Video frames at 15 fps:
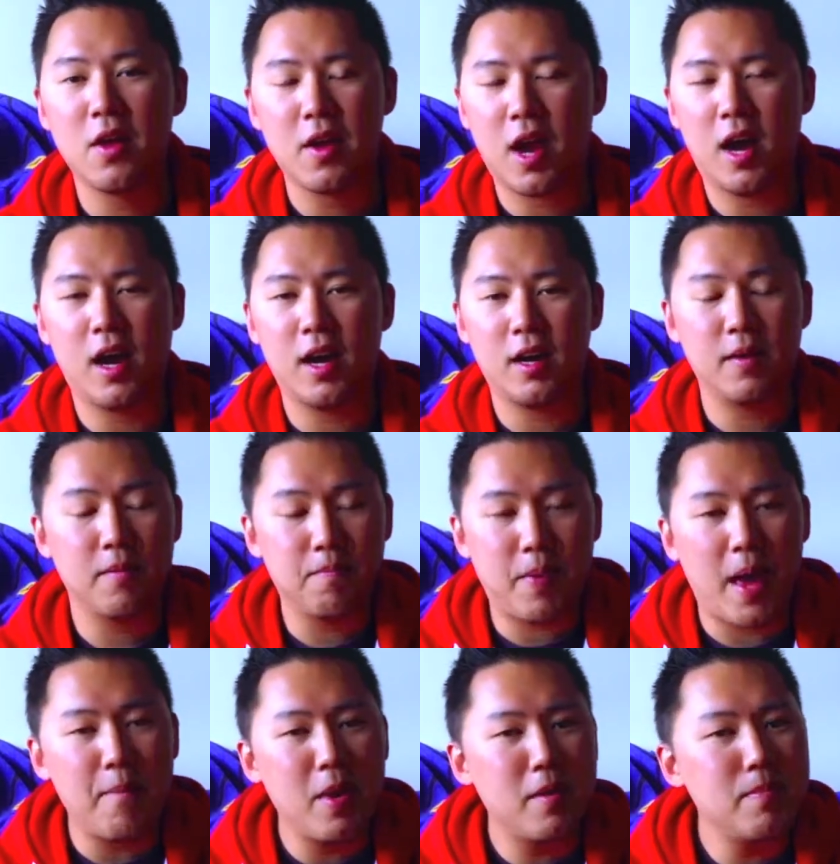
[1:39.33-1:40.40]

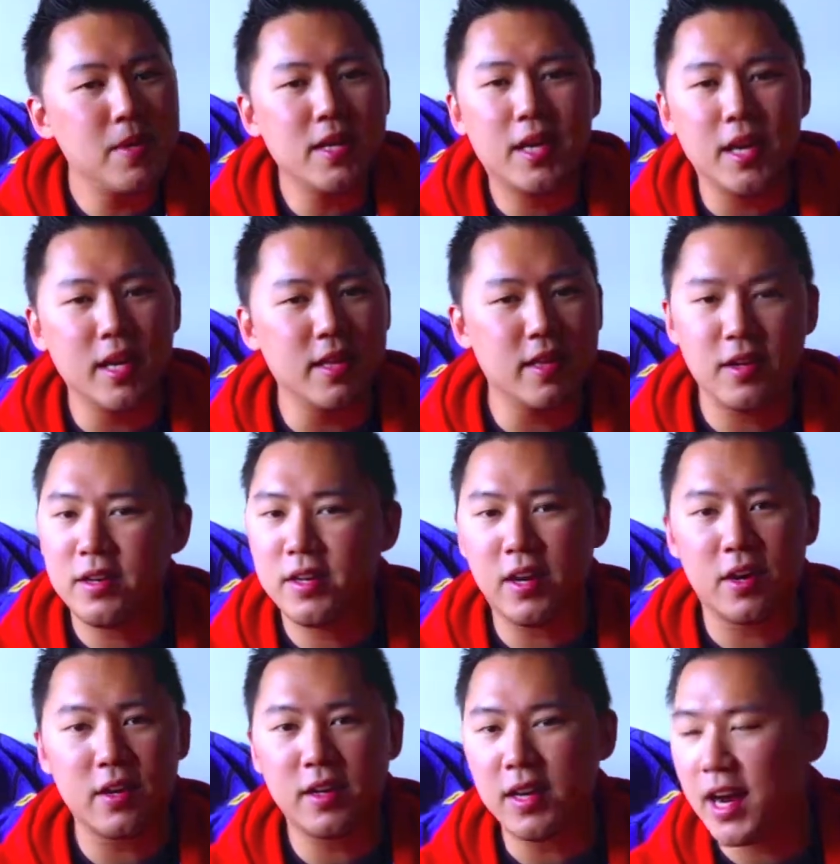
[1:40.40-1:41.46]
Batman Begins and
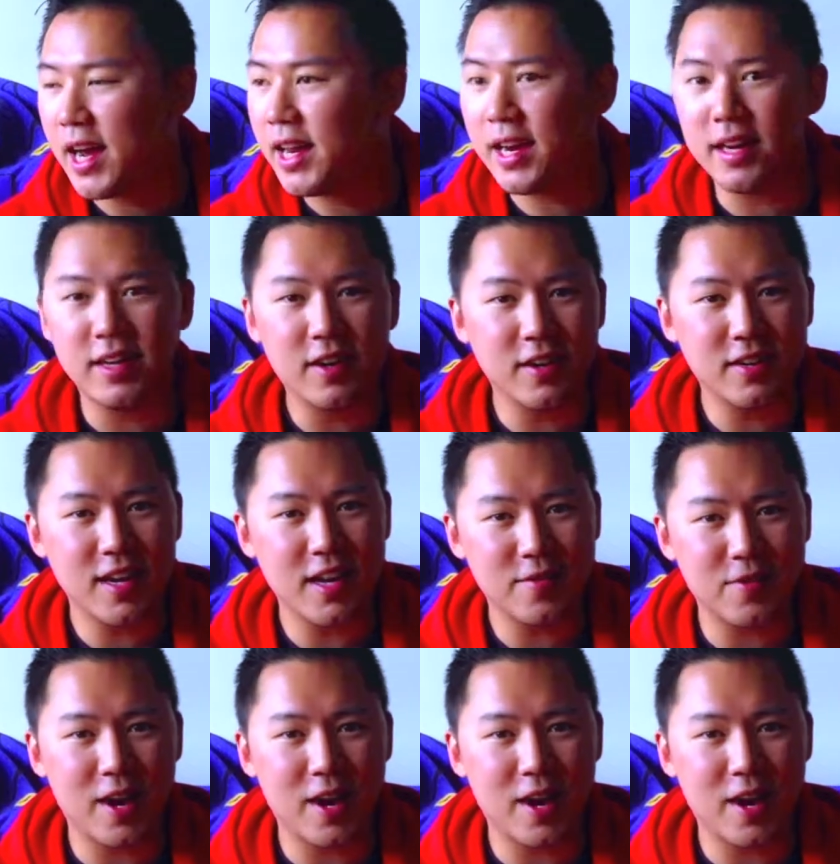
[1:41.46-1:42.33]
Dark Knight